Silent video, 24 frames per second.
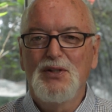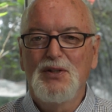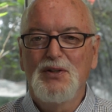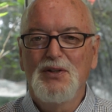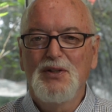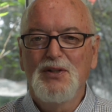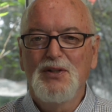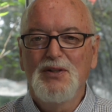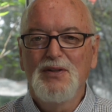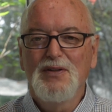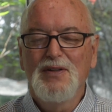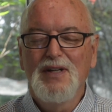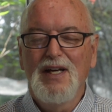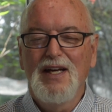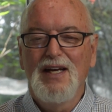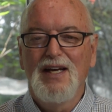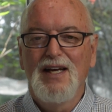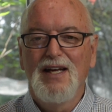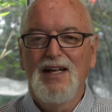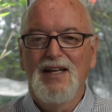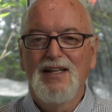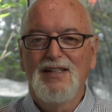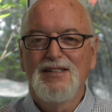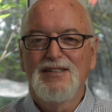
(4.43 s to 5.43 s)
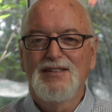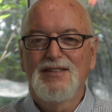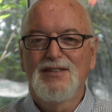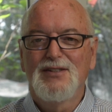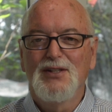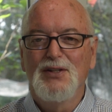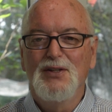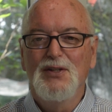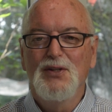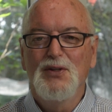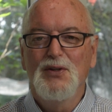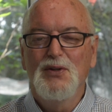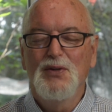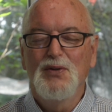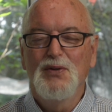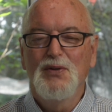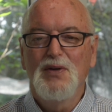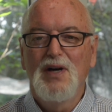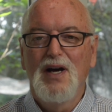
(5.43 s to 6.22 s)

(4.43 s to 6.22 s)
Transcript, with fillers: to you as the new